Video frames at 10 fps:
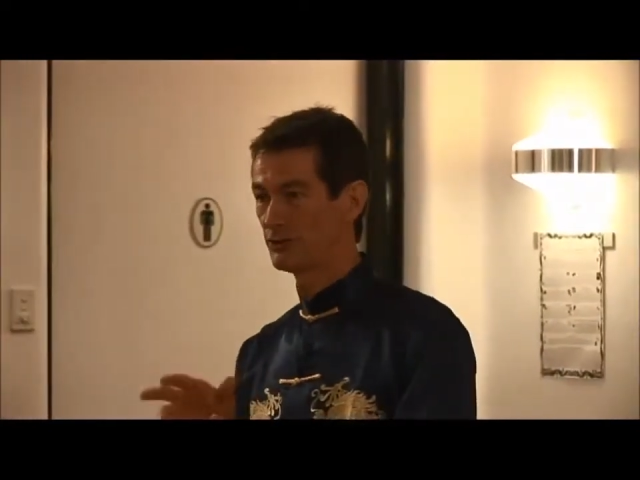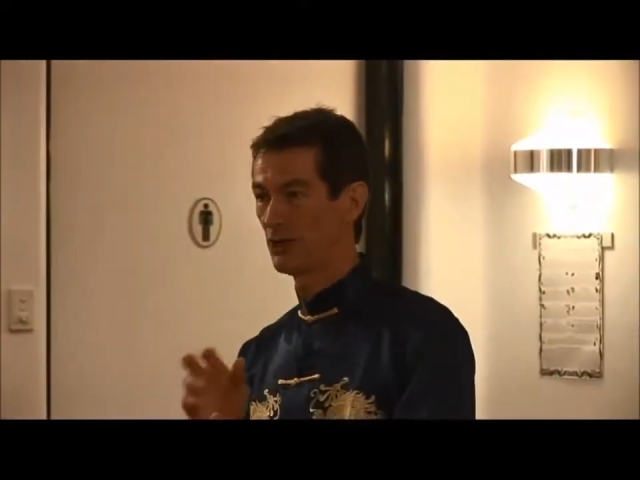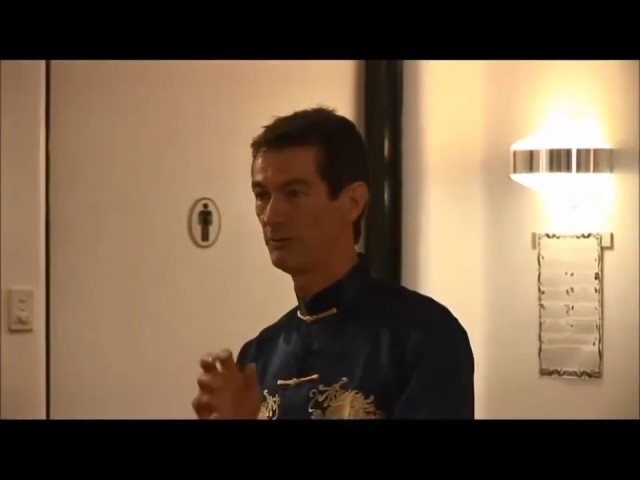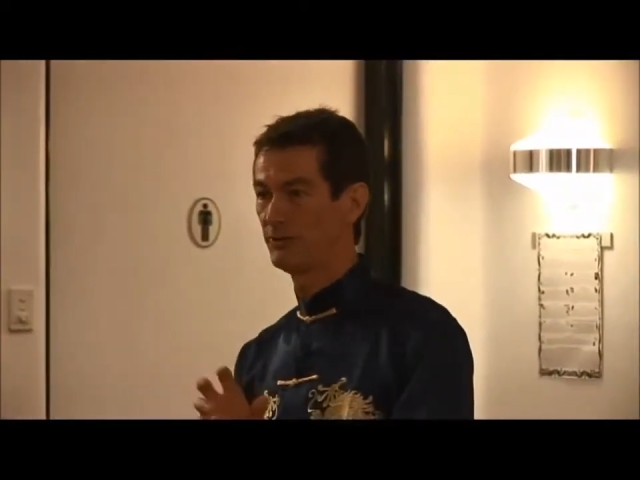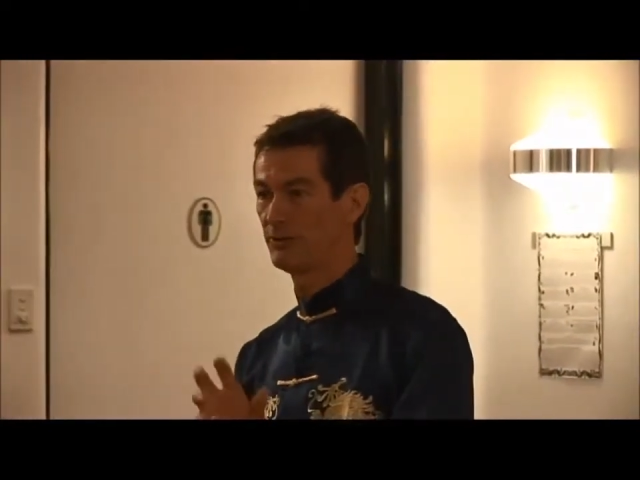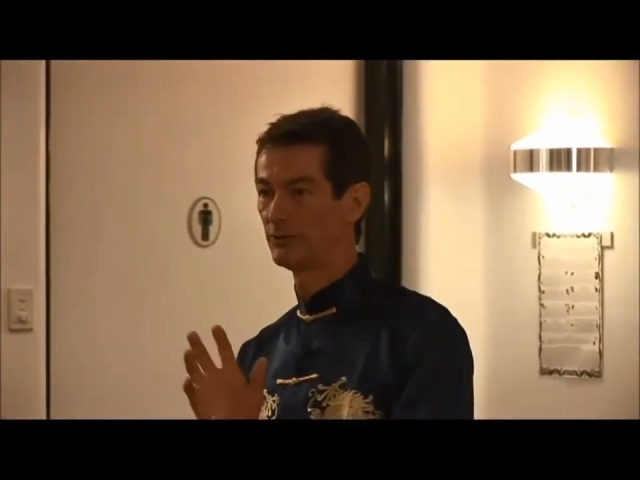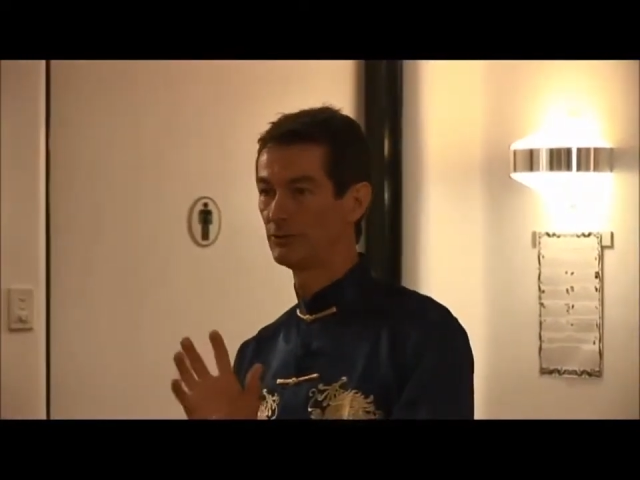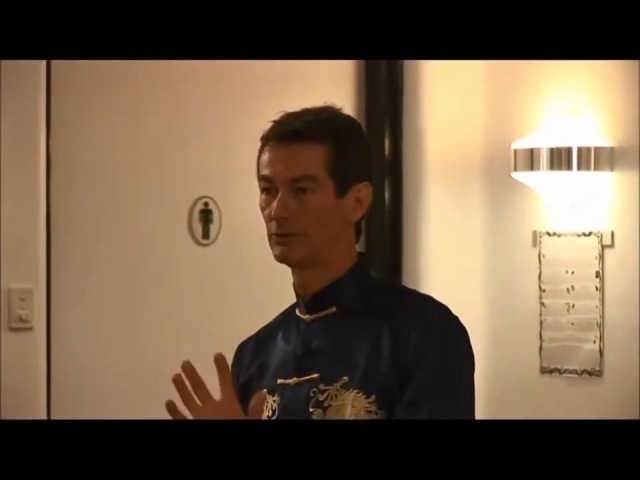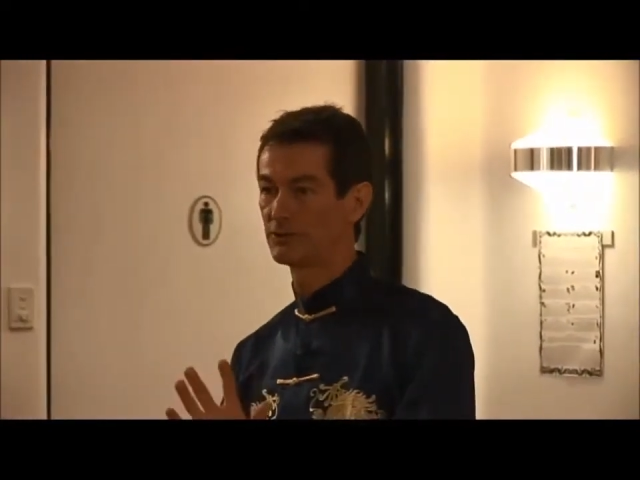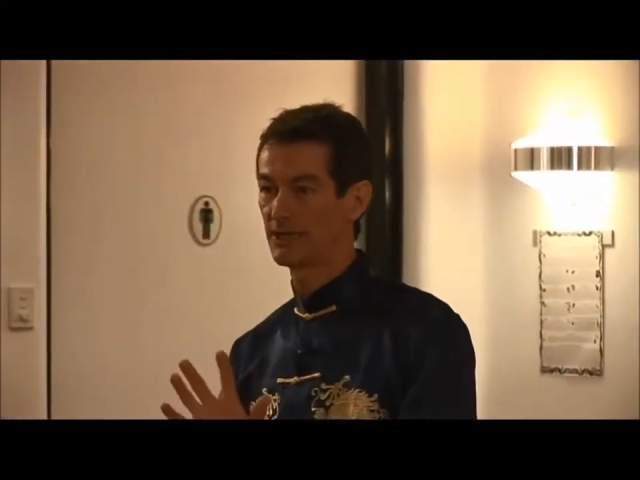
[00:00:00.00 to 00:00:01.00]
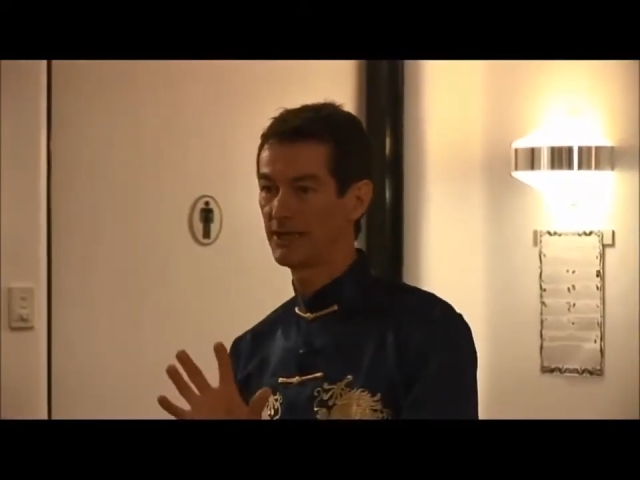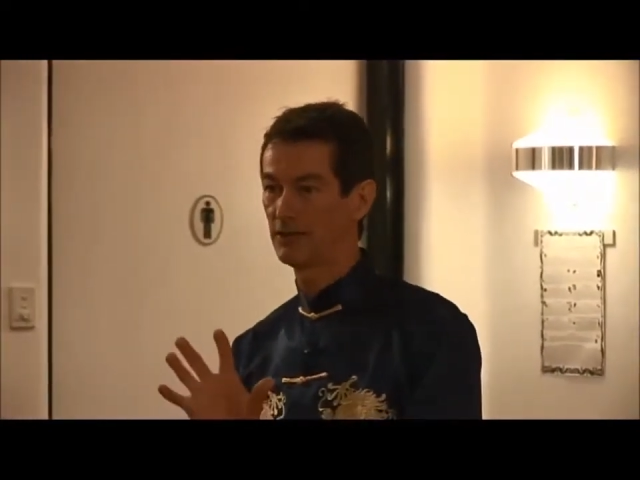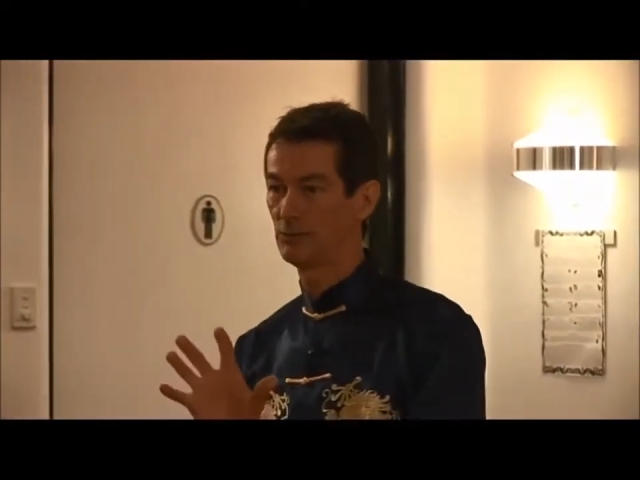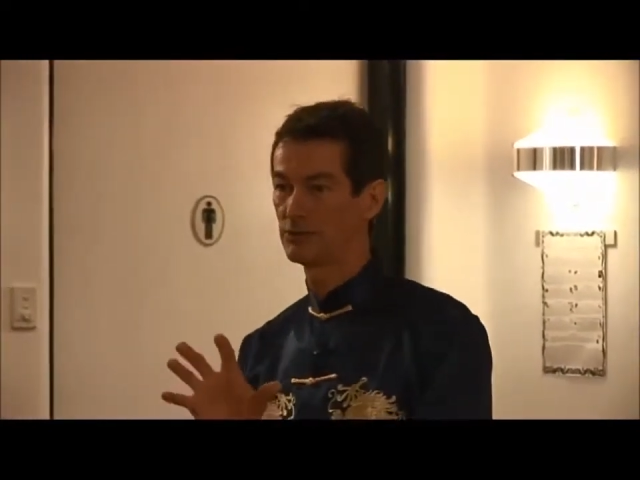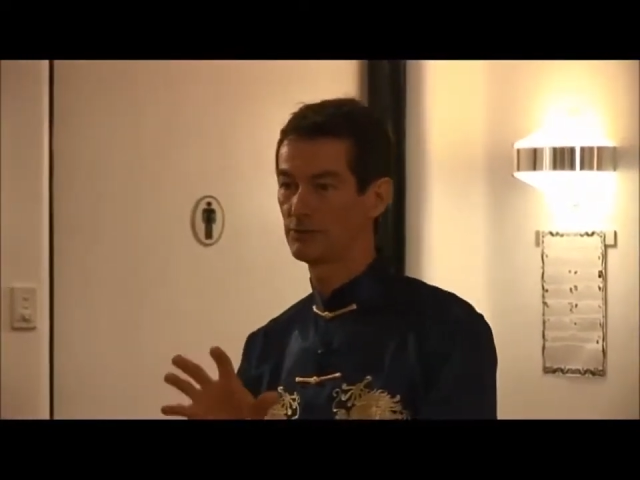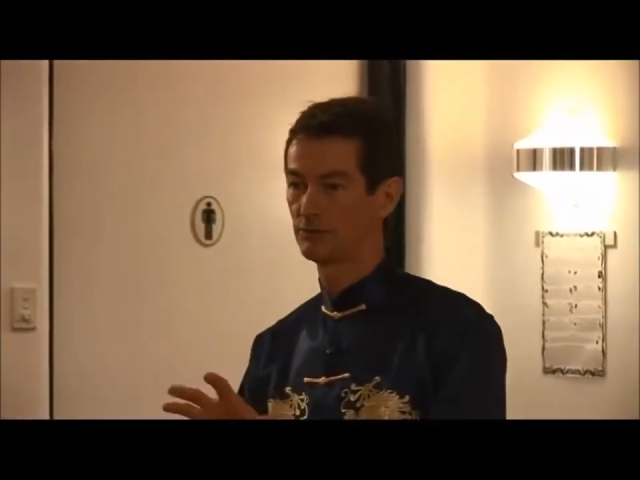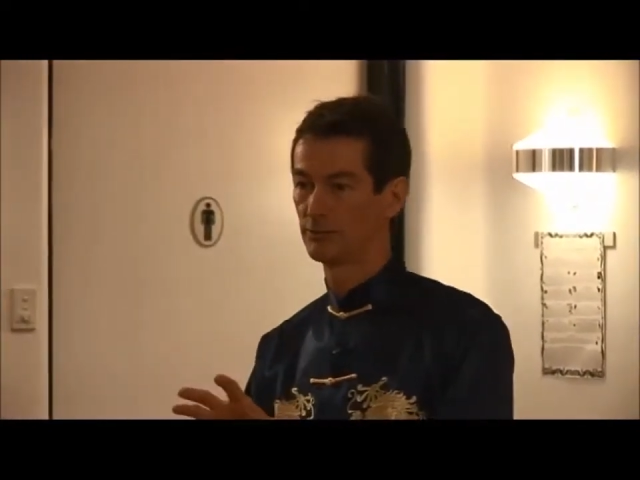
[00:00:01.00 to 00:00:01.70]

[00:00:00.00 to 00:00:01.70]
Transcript: you, open the door, take you into the